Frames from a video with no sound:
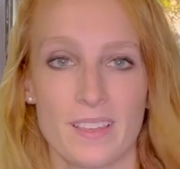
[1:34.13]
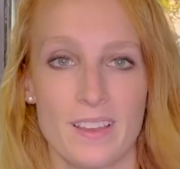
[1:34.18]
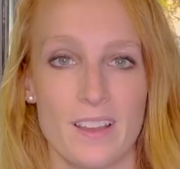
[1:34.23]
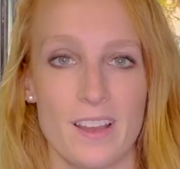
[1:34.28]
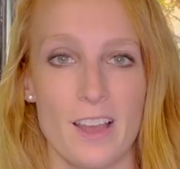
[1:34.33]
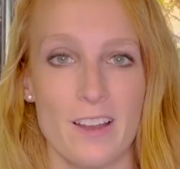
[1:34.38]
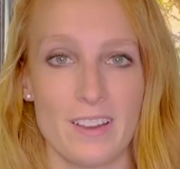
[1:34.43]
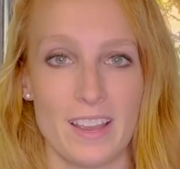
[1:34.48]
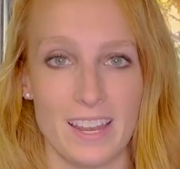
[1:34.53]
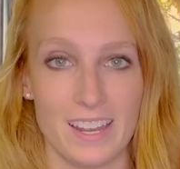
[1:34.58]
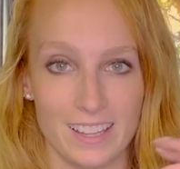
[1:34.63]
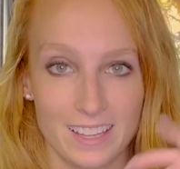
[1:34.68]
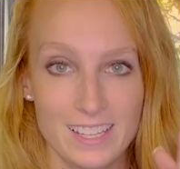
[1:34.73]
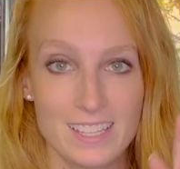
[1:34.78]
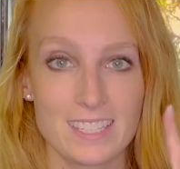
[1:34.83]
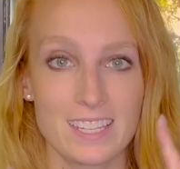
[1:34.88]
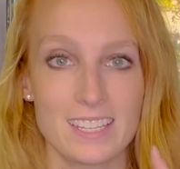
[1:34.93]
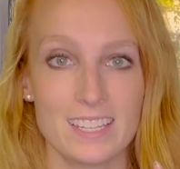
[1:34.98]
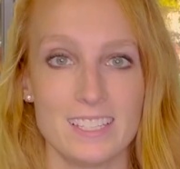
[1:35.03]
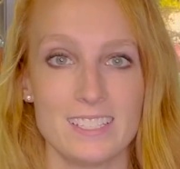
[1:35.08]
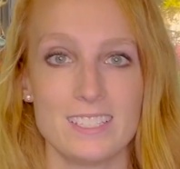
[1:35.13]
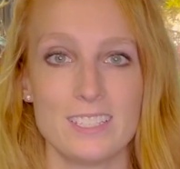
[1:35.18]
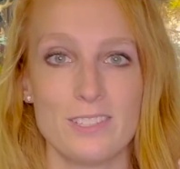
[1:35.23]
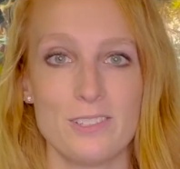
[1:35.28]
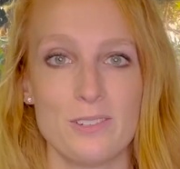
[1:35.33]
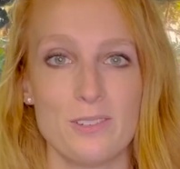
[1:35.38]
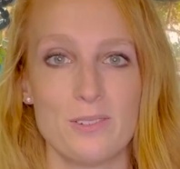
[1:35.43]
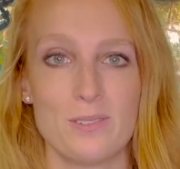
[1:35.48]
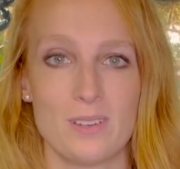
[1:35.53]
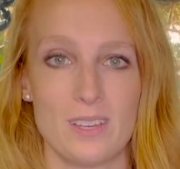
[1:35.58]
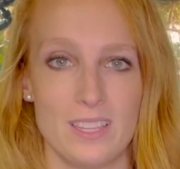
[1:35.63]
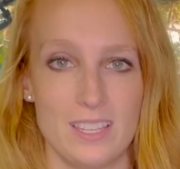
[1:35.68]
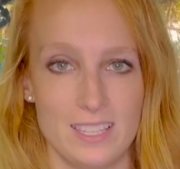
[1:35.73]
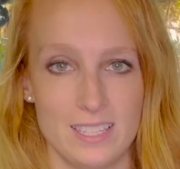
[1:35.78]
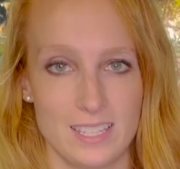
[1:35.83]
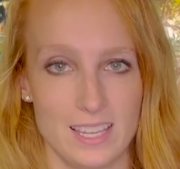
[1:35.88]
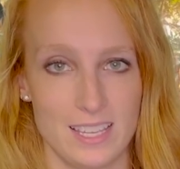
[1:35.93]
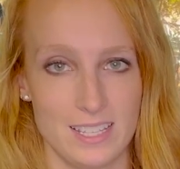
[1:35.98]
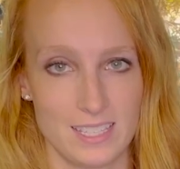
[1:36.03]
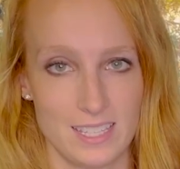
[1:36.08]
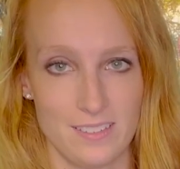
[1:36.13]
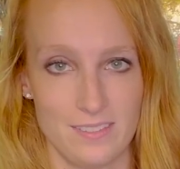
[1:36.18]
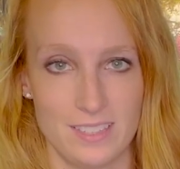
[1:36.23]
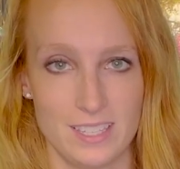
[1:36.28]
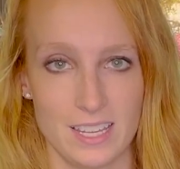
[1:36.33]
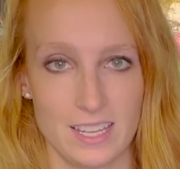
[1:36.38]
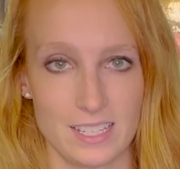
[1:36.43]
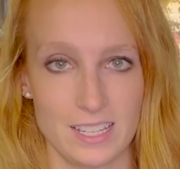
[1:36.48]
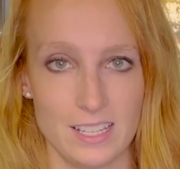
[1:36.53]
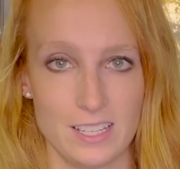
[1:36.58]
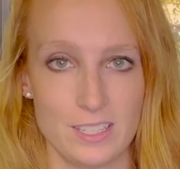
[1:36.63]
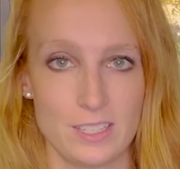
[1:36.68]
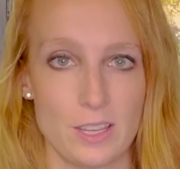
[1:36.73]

All right, let's get into the signs of sickness.